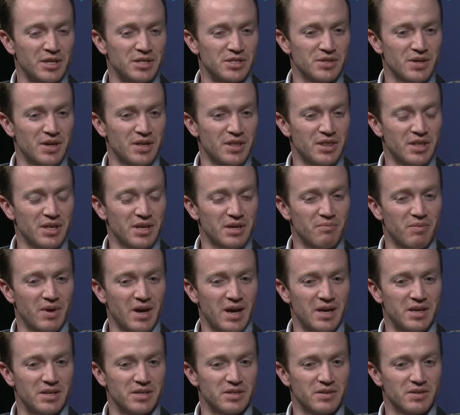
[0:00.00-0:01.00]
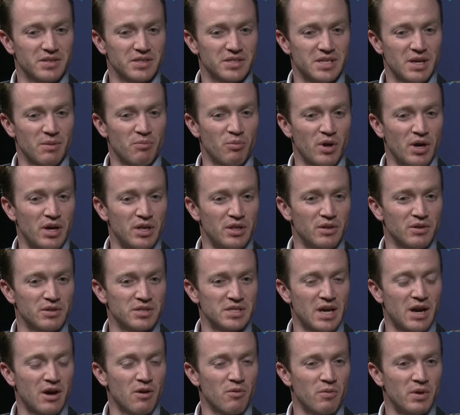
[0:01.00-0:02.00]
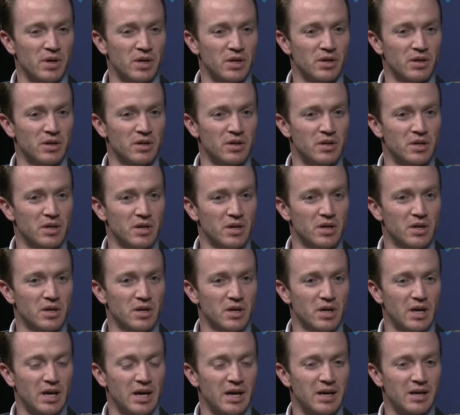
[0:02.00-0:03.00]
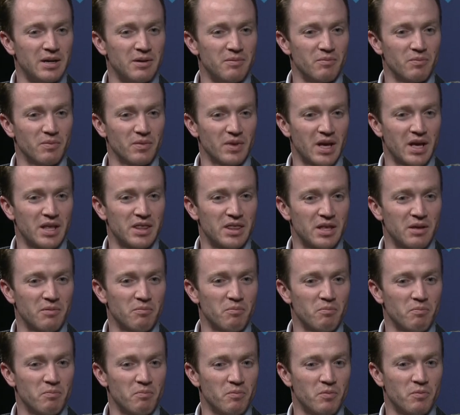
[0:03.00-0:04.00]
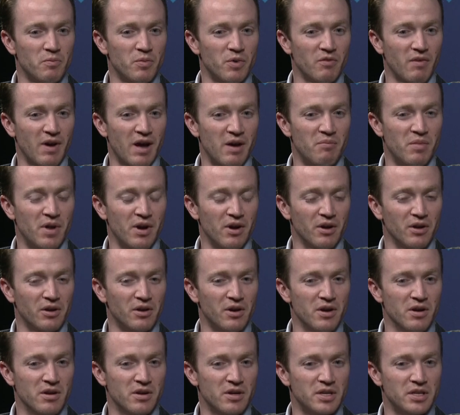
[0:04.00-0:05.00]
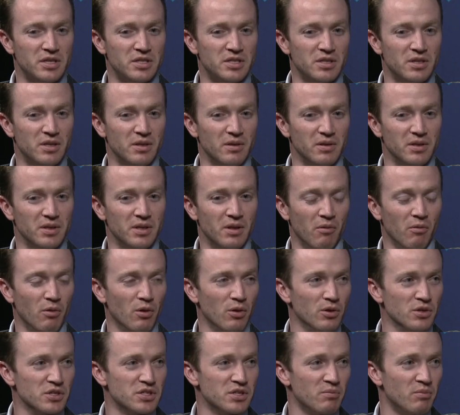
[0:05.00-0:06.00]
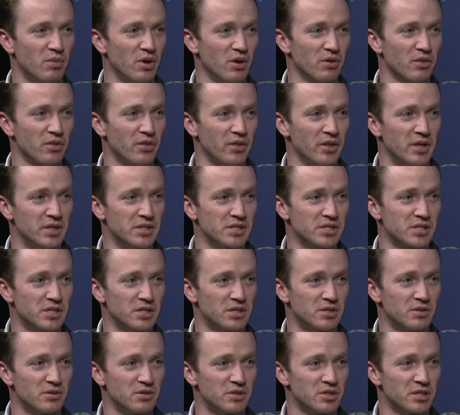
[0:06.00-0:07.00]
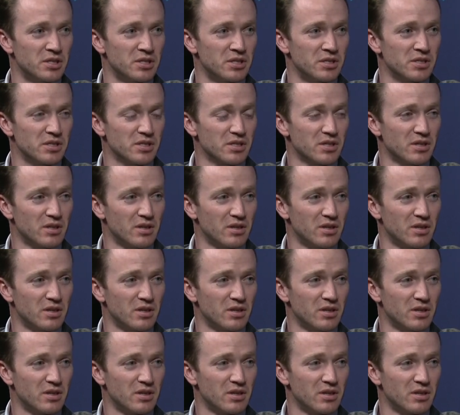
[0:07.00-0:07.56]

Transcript: And so I think by separating those out, we could, um, I think, provide better clarity to the, the roles of both the institutions.